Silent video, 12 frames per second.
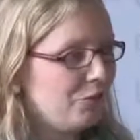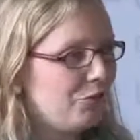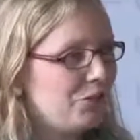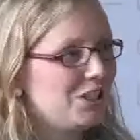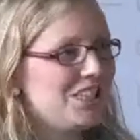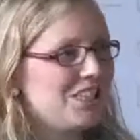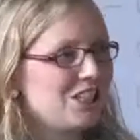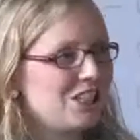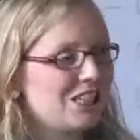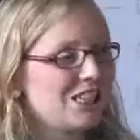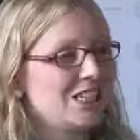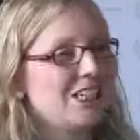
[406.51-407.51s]
for
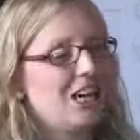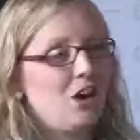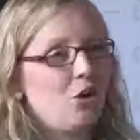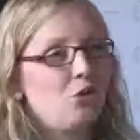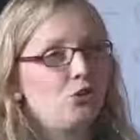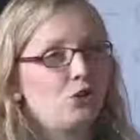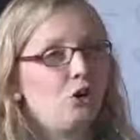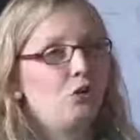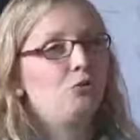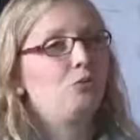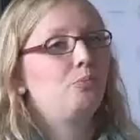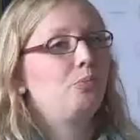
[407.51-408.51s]
citizens who
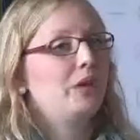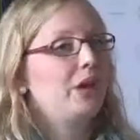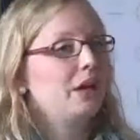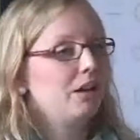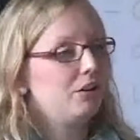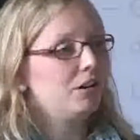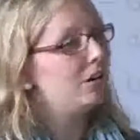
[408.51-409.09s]
don't bring